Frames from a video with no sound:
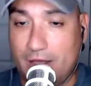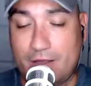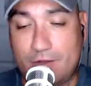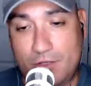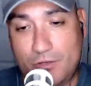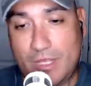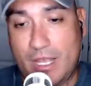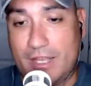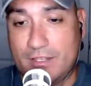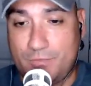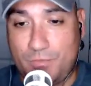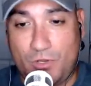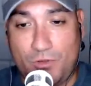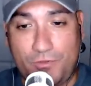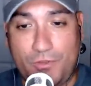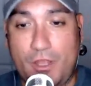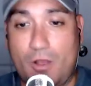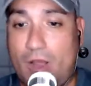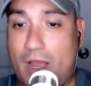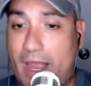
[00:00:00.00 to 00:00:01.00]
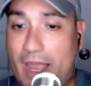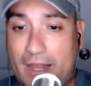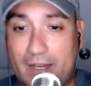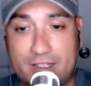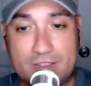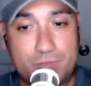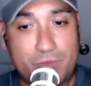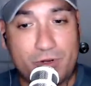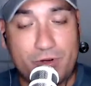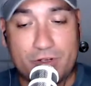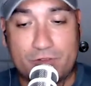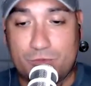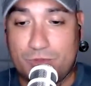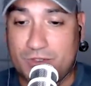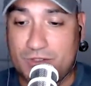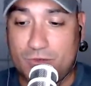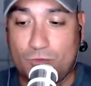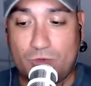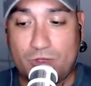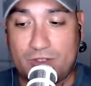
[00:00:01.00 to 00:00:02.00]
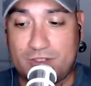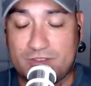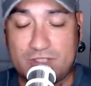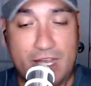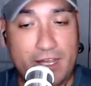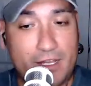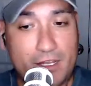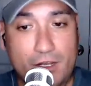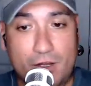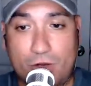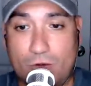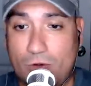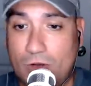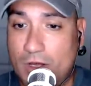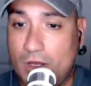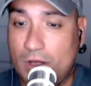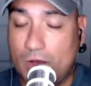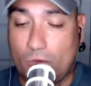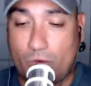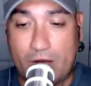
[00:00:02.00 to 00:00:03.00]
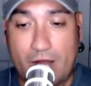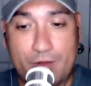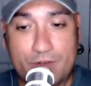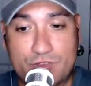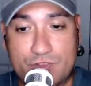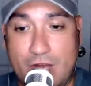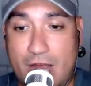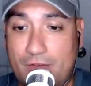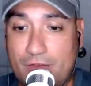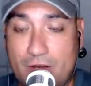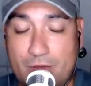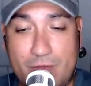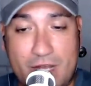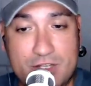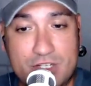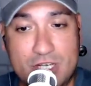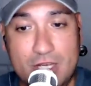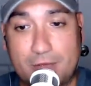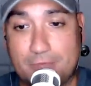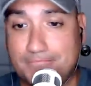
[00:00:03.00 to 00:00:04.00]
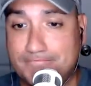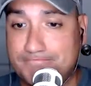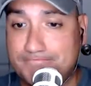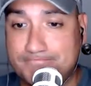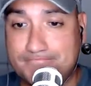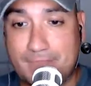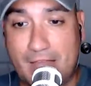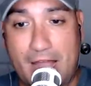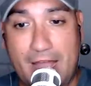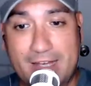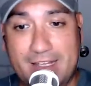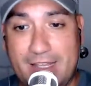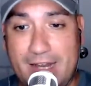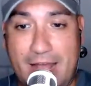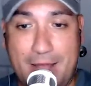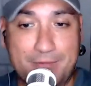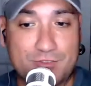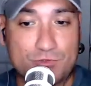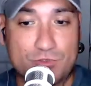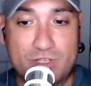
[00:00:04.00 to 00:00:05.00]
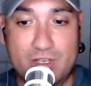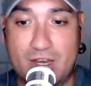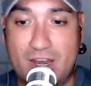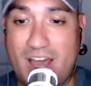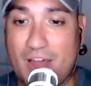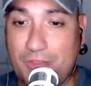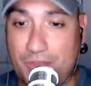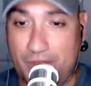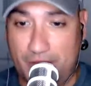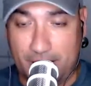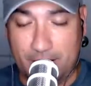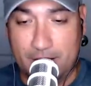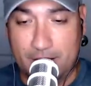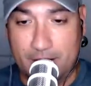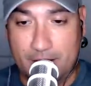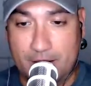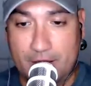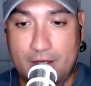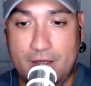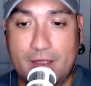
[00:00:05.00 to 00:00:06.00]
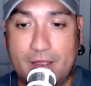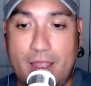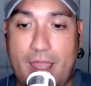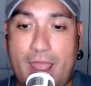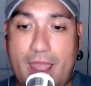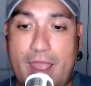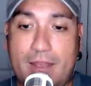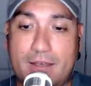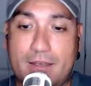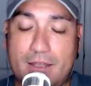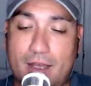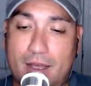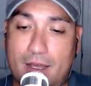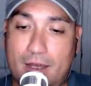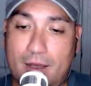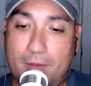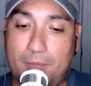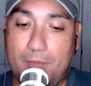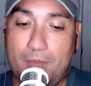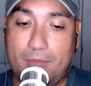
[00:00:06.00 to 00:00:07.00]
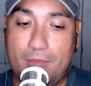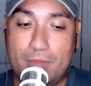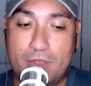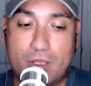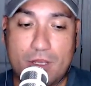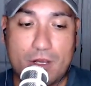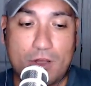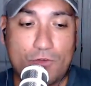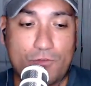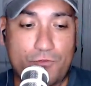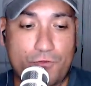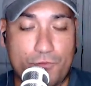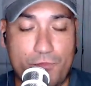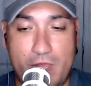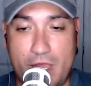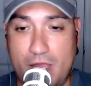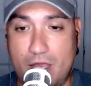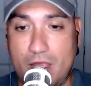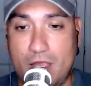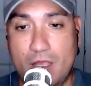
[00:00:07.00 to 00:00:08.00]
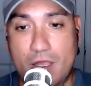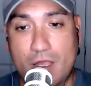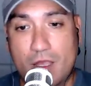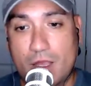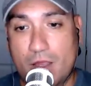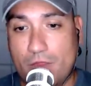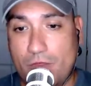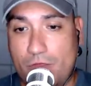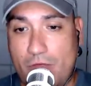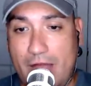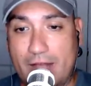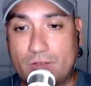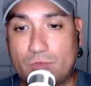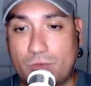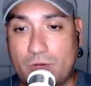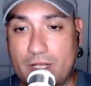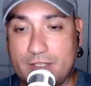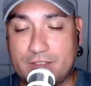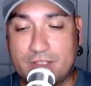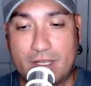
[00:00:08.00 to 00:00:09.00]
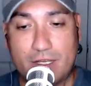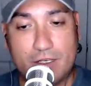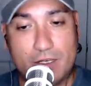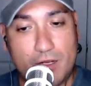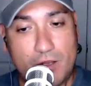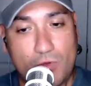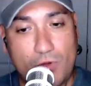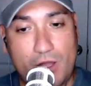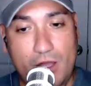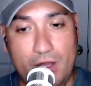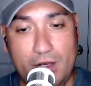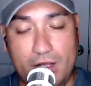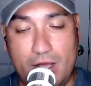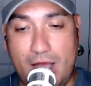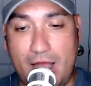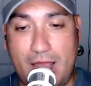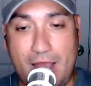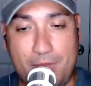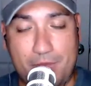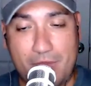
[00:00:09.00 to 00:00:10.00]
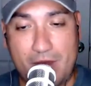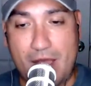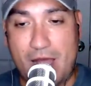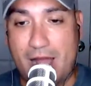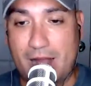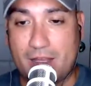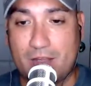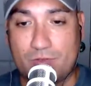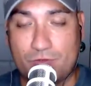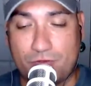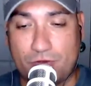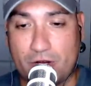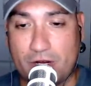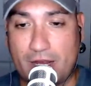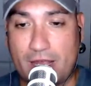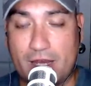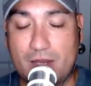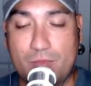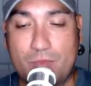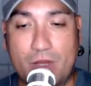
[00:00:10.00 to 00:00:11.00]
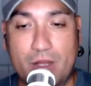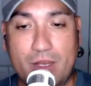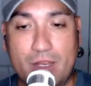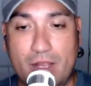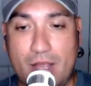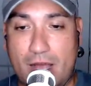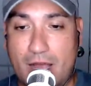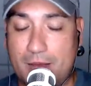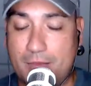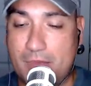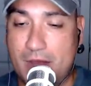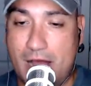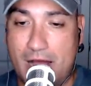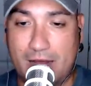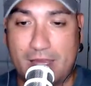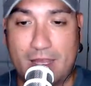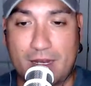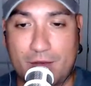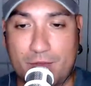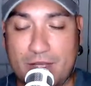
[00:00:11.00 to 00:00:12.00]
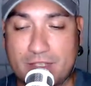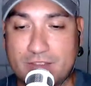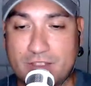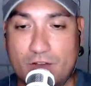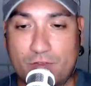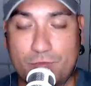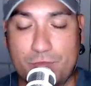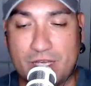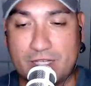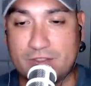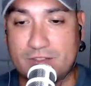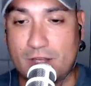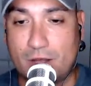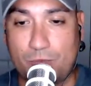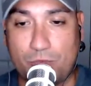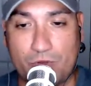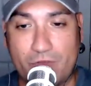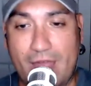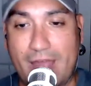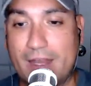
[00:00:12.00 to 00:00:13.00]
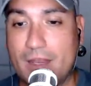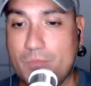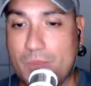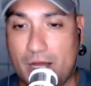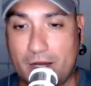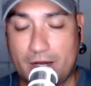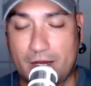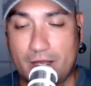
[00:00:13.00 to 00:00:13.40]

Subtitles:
you guys both know, I had experience with a psycho when I was driving in my Jeep. I did absolutely nothing. And, for me, that's when I said, you know what, I am not confronting anybody. I'm not getting myself mixed up with anybody.